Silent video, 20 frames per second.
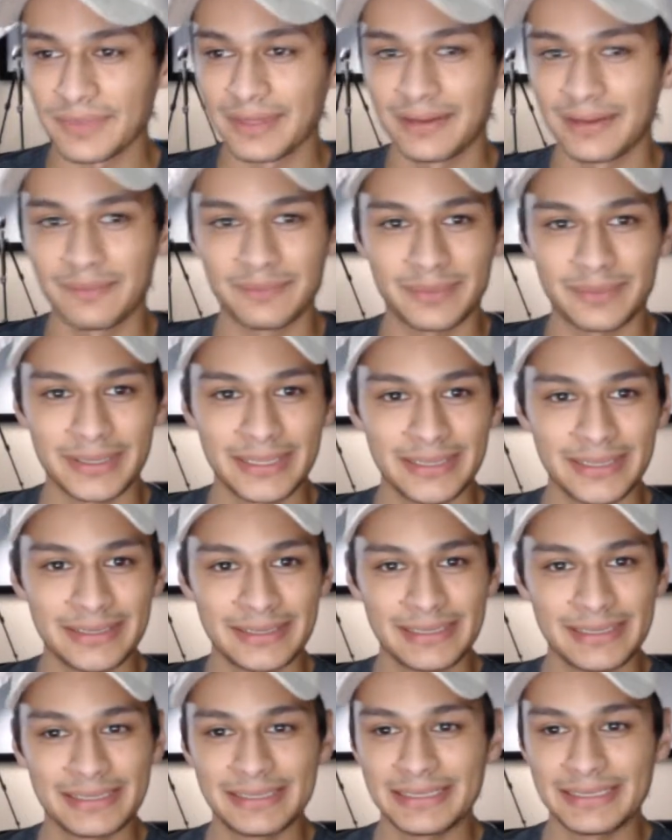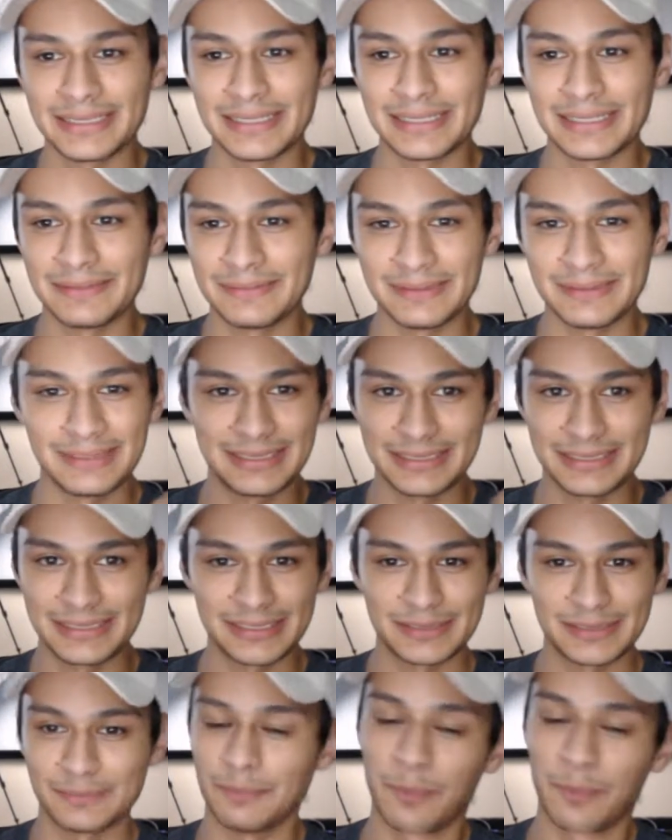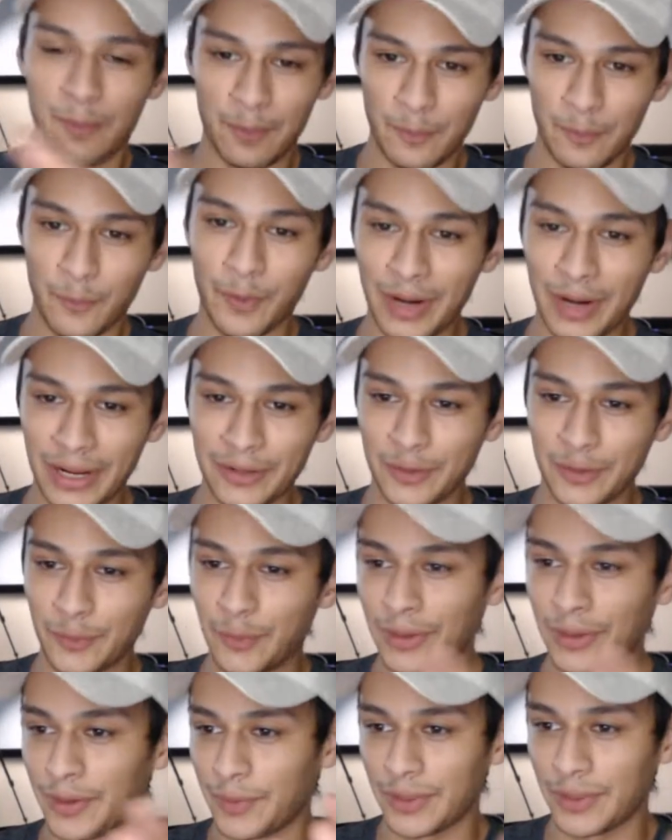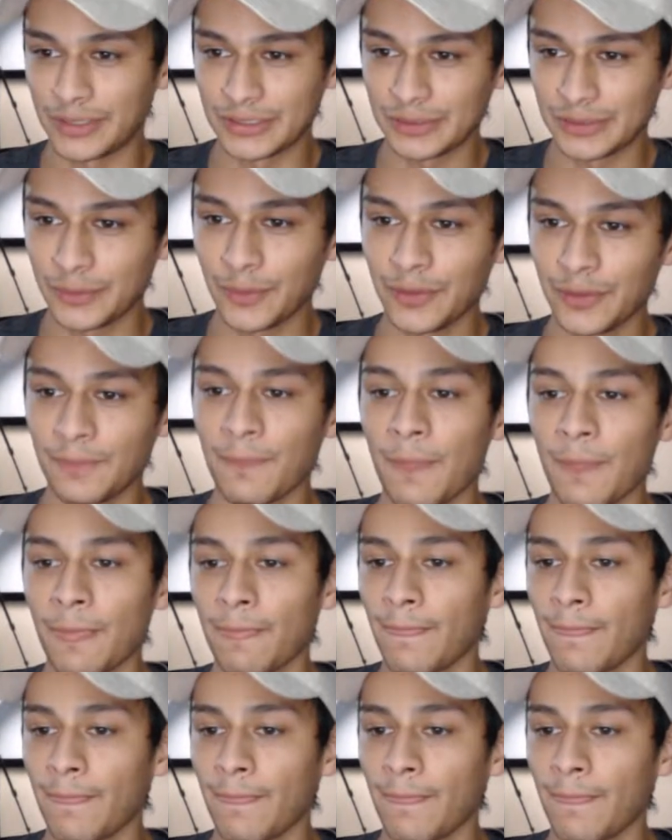but this is what I do when I create a store.